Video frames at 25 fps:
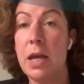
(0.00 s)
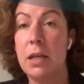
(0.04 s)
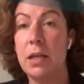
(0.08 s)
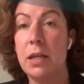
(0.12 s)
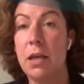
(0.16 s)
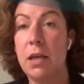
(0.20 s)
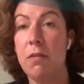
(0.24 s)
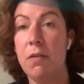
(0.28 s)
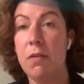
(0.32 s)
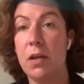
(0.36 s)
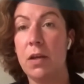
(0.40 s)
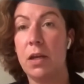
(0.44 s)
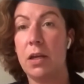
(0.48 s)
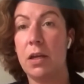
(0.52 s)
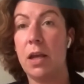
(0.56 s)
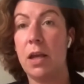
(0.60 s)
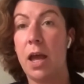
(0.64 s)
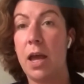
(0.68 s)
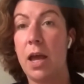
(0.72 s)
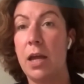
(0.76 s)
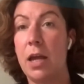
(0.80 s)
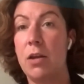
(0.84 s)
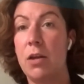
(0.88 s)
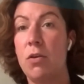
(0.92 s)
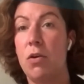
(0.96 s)
and giving a
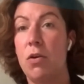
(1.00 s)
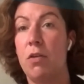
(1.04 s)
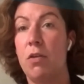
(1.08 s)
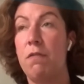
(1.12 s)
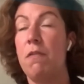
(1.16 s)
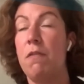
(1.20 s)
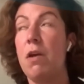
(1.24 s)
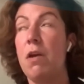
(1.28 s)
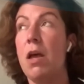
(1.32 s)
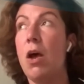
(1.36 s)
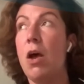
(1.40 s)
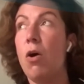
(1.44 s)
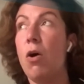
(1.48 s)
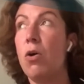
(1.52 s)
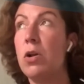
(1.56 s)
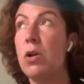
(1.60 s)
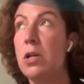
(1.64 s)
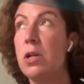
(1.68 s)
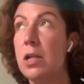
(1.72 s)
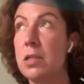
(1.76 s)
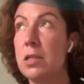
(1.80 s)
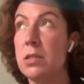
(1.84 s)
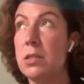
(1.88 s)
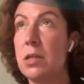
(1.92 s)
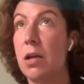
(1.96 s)
kind of
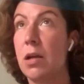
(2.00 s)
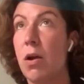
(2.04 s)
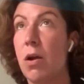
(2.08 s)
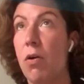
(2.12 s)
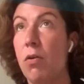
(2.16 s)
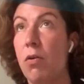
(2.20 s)
holistic